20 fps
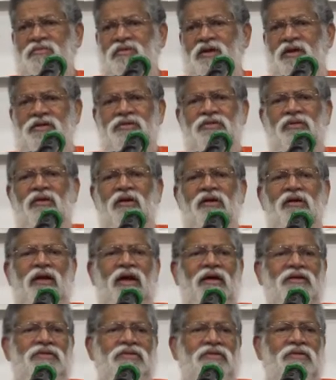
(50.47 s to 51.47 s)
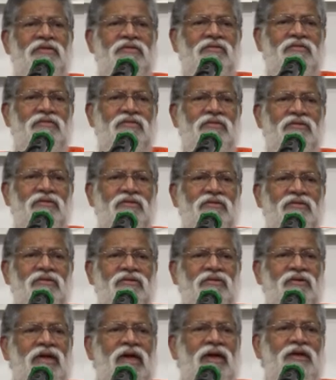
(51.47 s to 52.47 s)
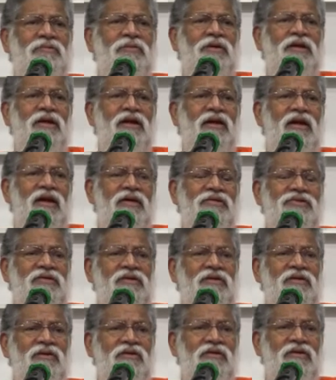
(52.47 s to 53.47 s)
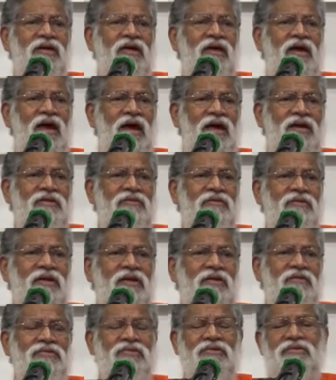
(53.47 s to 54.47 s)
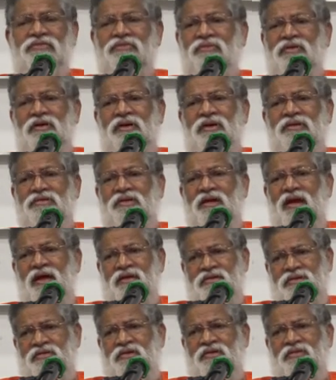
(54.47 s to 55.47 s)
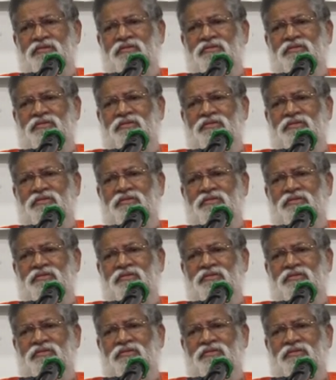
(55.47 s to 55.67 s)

It is all an accident. You came here an accident and you will leave this world as an accident.